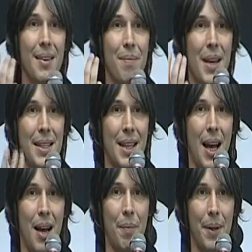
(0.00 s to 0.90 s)
makes
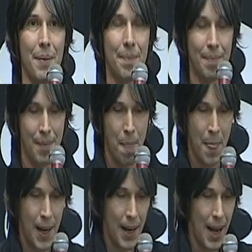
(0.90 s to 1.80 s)
carbon.
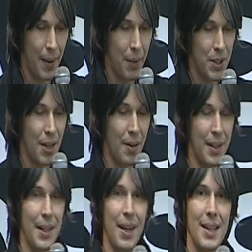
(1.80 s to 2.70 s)
Now, it was known
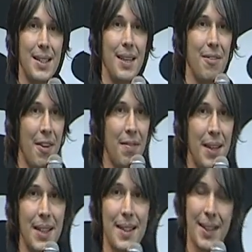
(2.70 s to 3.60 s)
in the
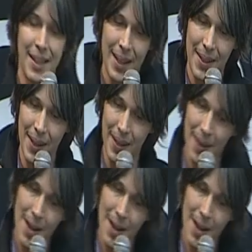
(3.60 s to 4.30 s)
1950s that